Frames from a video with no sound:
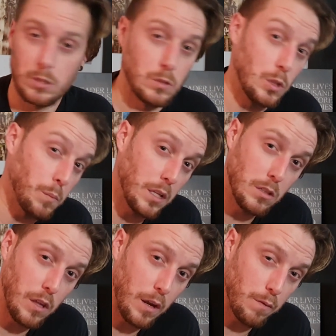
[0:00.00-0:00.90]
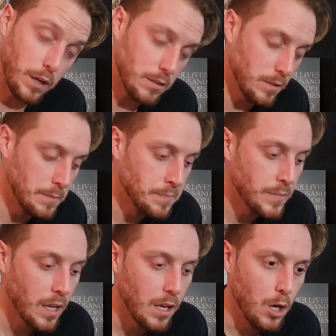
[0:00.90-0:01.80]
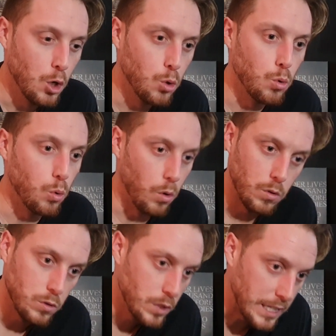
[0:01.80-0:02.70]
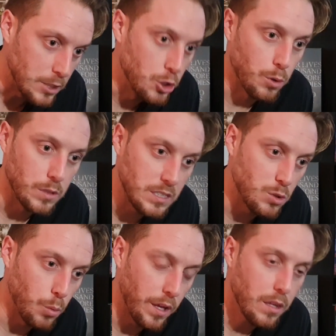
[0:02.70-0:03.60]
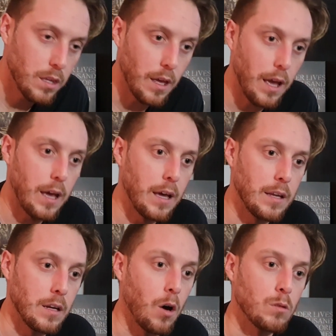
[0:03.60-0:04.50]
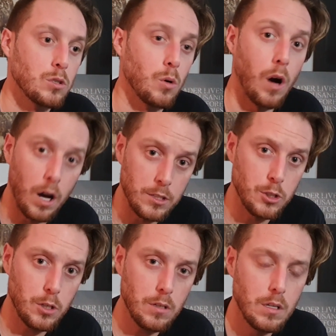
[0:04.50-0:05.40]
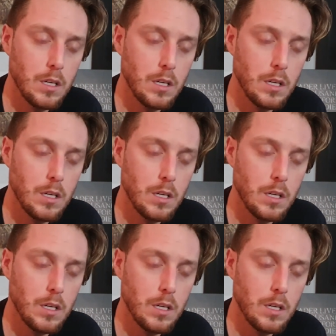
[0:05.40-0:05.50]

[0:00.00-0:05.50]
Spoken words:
something to that effect, who he journeys with, and also Hunter,